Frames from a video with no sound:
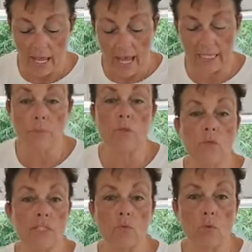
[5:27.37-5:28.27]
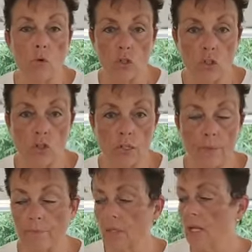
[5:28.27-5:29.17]
And I'm using raw sugar.
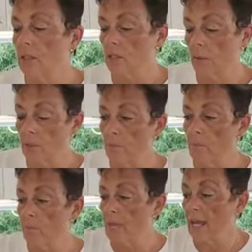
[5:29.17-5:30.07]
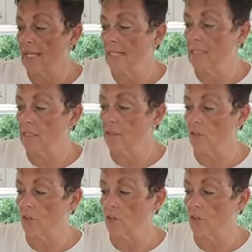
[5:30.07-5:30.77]
So I'm going to pop that into the